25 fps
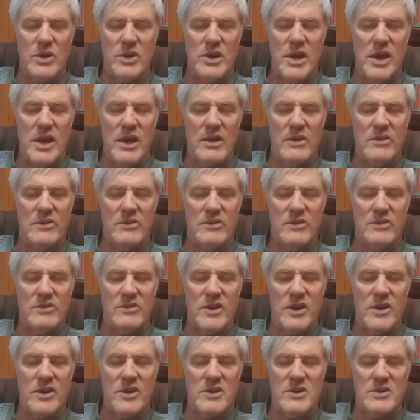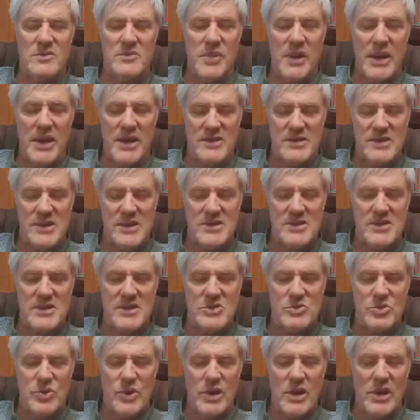days. And so just bless us
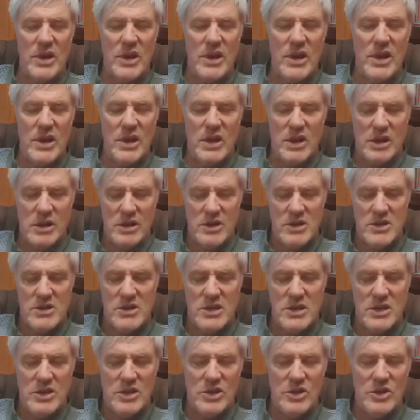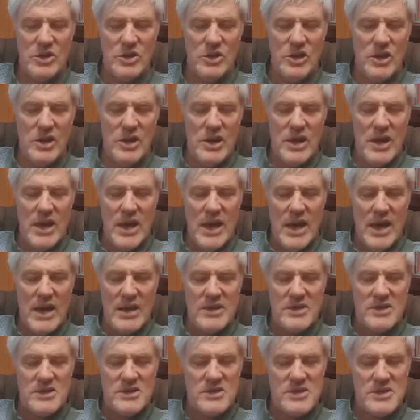as we continue
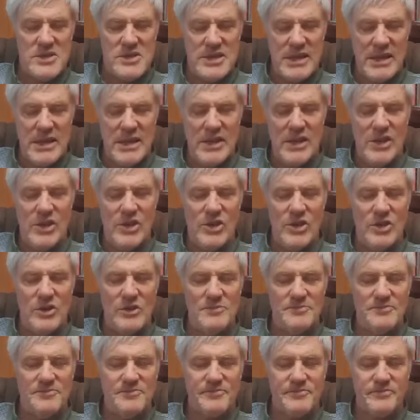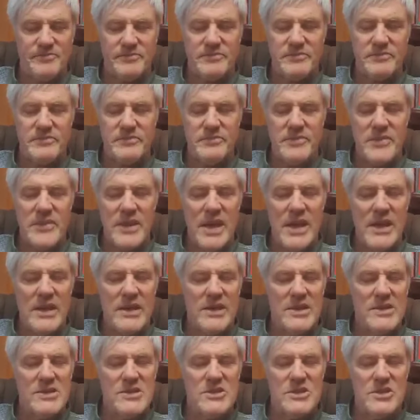to seek you and
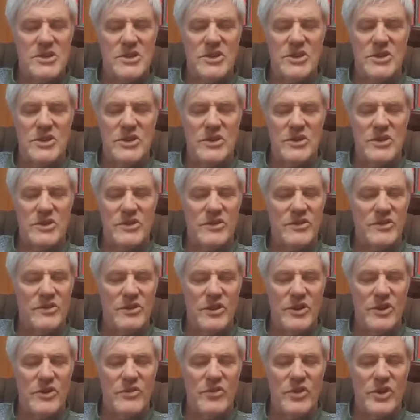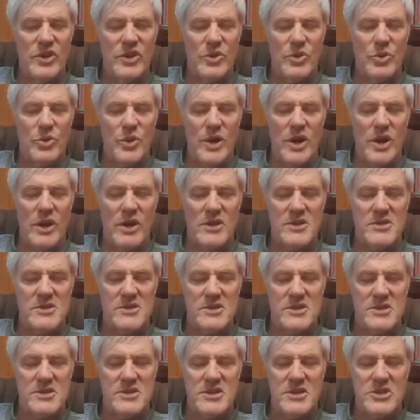just to serve you. We ask
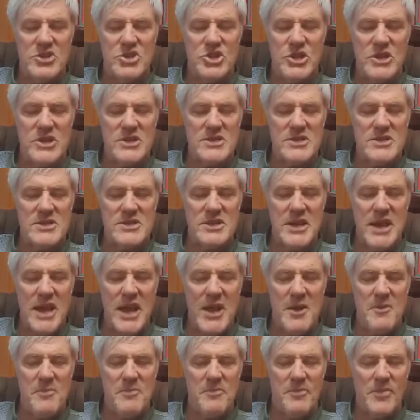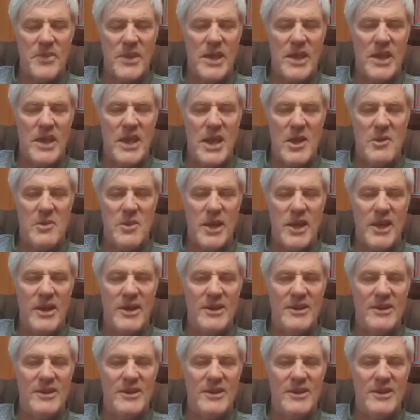this in Jesus' name. Amen.